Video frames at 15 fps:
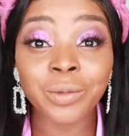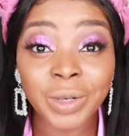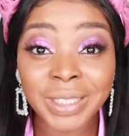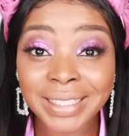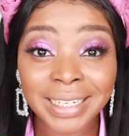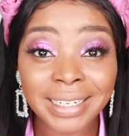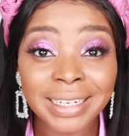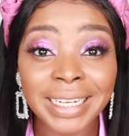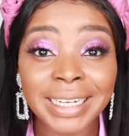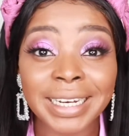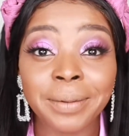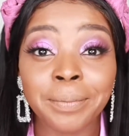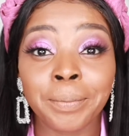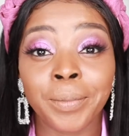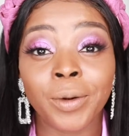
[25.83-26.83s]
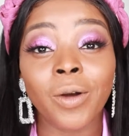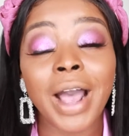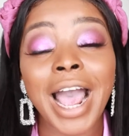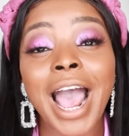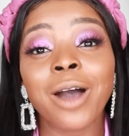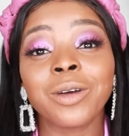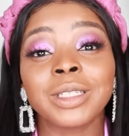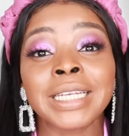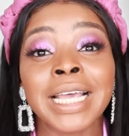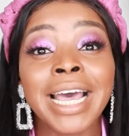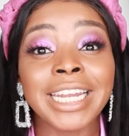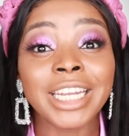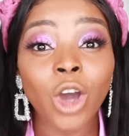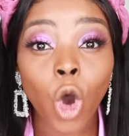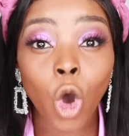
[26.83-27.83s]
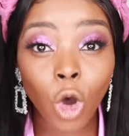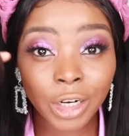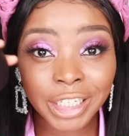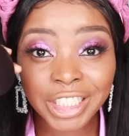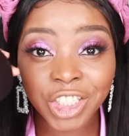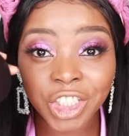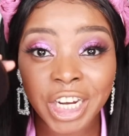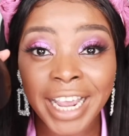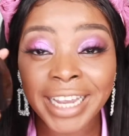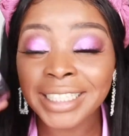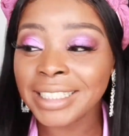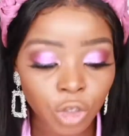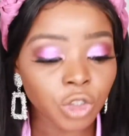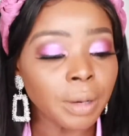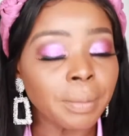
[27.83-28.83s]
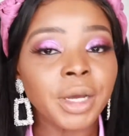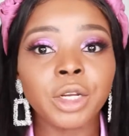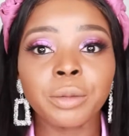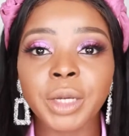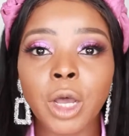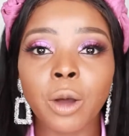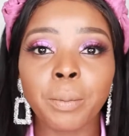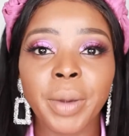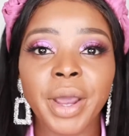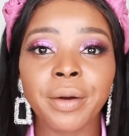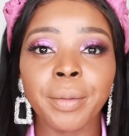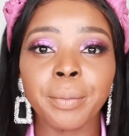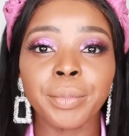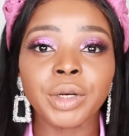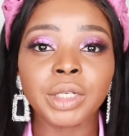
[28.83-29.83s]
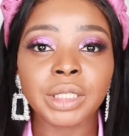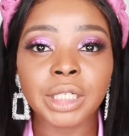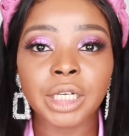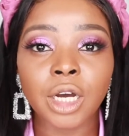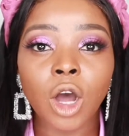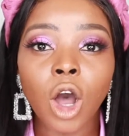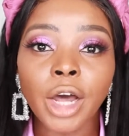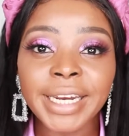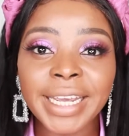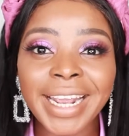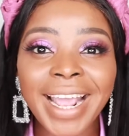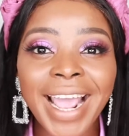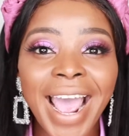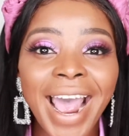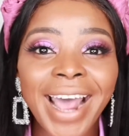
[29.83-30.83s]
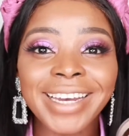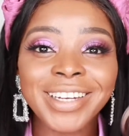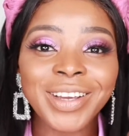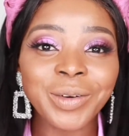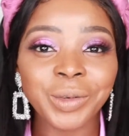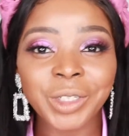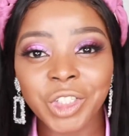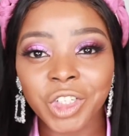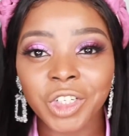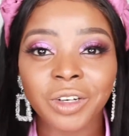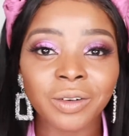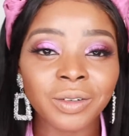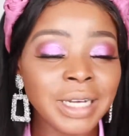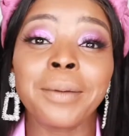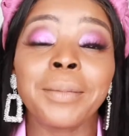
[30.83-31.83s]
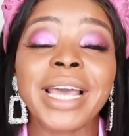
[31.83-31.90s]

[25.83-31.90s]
Recently they brought out the Honey shade, so I'm going to be comparing both the Honey and the original.